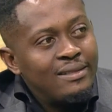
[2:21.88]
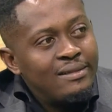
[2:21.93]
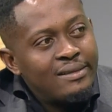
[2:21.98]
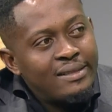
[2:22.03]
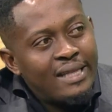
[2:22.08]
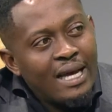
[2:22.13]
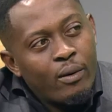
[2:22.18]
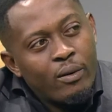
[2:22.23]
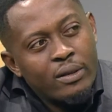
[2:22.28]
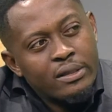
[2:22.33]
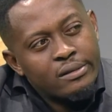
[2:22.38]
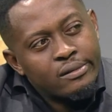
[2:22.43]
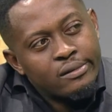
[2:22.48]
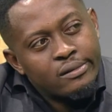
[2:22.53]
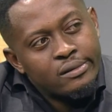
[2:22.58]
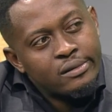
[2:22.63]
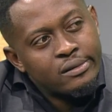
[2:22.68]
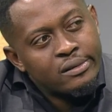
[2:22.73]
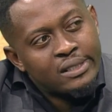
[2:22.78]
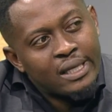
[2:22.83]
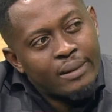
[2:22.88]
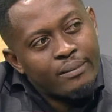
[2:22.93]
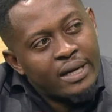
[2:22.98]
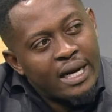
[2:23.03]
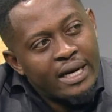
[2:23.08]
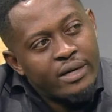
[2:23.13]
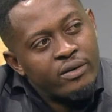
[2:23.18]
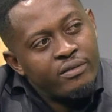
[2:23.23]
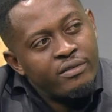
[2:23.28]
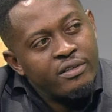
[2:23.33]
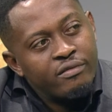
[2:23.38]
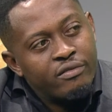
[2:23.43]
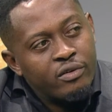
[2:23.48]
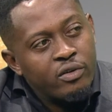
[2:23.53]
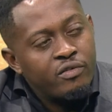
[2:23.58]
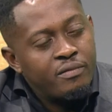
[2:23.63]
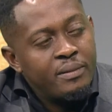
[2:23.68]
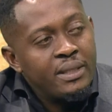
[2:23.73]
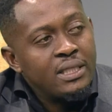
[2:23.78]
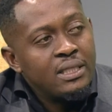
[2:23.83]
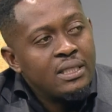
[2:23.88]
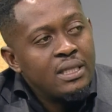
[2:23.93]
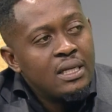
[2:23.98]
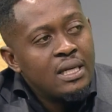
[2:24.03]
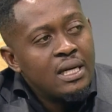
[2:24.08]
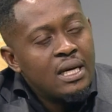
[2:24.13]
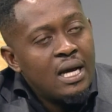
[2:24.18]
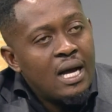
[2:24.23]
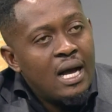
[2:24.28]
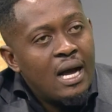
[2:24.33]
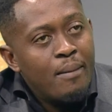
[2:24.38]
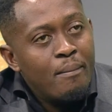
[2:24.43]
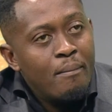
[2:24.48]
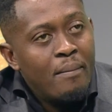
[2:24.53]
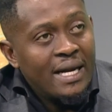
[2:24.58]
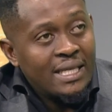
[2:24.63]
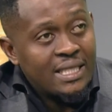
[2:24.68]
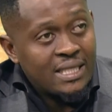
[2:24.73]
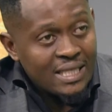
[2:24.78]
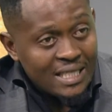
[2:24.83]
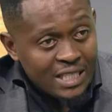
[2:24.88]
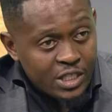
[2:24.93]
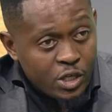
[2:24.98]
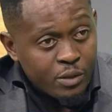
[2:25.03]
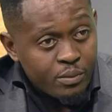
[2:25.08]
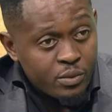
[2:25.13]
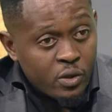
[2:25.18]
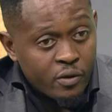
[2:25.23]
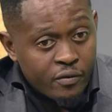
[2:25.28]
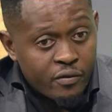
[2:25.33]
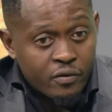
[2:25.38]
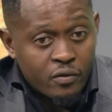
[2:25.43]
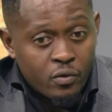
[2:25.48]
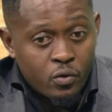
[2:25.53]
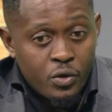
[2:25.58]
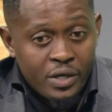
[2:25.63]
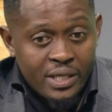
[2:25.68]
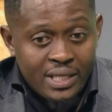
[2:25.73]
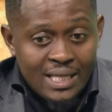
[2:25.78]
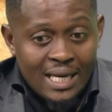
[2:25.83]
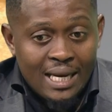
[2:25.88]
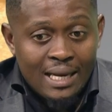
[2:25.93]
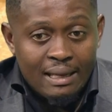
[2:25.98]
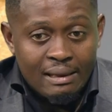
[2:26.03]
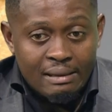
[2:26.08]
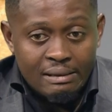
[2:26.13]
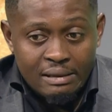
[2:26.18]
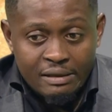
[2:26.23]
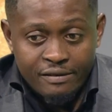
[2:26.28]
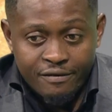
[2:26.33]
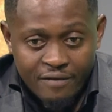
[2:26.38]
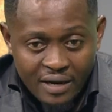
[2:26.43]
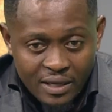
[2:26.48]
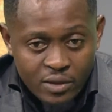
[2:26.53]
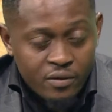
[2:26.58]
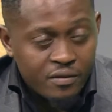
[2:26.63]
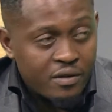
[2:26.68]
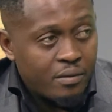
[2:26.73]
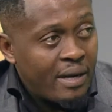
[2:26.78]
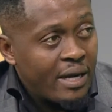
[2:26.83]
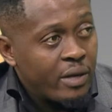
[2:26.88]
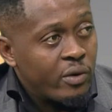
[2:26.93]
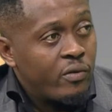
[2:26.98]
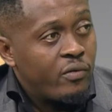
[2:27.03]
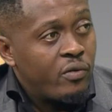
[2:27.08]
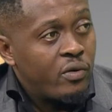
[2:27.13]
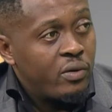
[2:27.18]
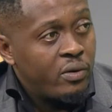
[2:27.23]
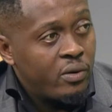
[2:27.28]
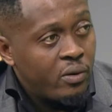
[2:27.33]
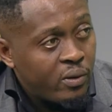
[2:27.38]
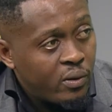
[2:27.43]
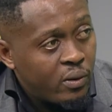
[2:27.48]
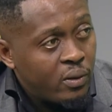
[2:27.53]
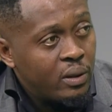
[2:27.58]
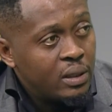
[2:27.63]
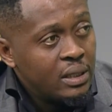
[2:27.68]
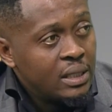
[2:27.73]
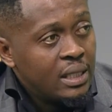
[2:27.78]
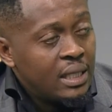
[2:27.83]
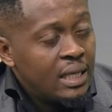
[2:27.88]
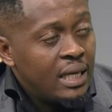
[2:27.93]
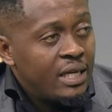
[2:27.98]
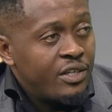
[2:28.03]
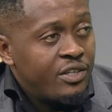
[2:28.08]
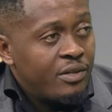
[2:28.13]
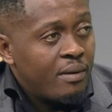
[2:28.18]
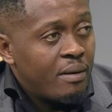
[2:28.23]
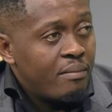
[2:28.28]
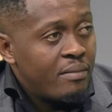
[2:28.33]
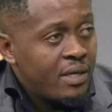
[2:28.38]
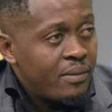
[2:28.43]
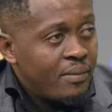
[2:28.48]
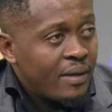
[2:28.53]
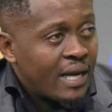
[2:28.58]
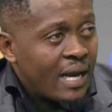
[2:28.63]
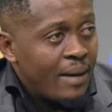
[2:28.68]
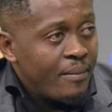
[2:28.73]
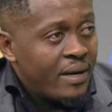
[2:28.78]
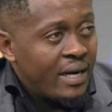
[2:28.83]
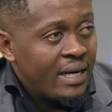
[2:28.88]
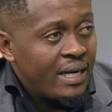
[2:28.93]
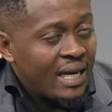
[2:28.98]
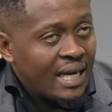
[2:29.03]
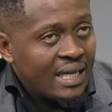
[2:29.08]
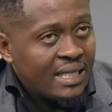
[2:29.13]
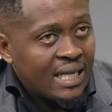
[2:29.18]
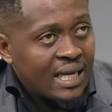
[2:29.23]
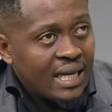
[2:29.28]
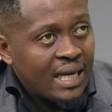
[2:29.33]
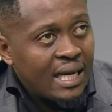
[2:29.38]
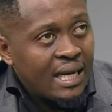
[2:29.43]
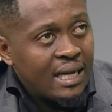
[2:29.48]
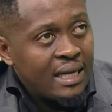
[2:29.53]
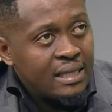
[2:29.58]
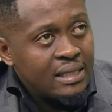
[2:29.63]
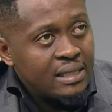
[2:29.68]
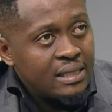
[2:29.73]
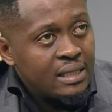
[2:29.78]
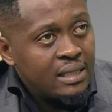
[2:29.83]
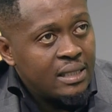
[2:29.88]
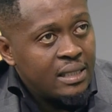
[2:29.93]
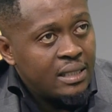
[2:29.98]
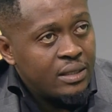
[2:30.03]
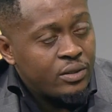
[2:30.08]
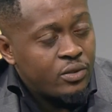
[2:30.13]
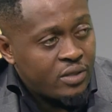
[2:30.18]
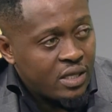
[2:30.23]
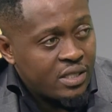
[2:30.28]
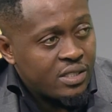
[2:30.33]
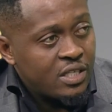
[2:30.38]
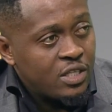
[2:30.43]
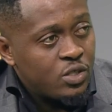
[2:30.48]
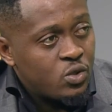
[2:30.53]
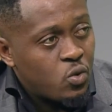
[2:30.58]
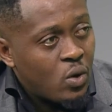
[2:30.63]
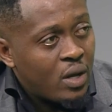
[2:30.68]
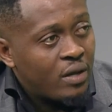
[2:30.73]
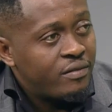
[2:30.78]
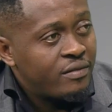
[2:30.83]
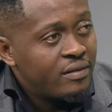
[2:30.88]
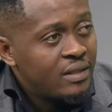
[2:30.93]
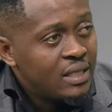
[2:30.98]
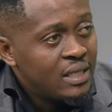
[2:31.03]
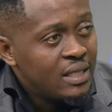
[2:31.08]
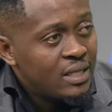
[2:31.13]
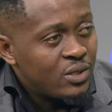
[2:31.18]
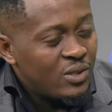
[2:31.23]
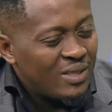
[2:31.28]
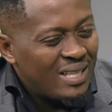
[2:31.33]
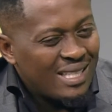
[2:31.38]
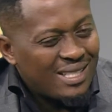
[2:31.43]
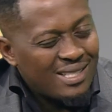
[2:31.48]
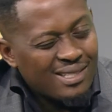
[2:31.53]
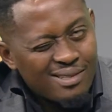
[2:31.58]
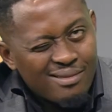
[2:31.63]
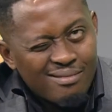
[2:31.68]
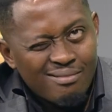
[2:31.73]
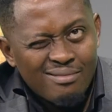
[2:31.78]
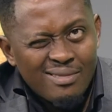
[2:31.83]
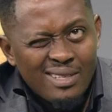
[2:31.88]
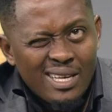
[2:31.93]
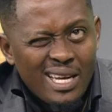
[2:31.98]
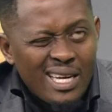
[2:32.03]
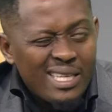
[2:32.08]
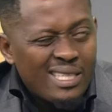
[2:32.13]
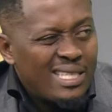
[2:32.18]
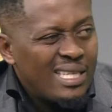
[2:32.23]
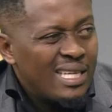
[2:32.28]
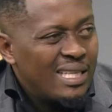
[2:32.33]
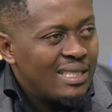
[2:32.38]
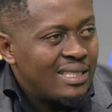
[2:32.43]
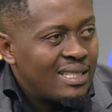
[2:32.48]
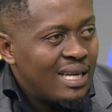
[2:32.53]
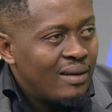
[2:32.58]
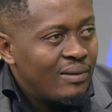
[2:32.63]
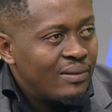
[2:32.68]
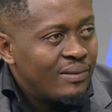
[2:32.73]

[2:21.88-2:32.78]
that was also some kind of involvement, but in terms of kuita in front of the microphone or camera 2012. So that's 8 years now.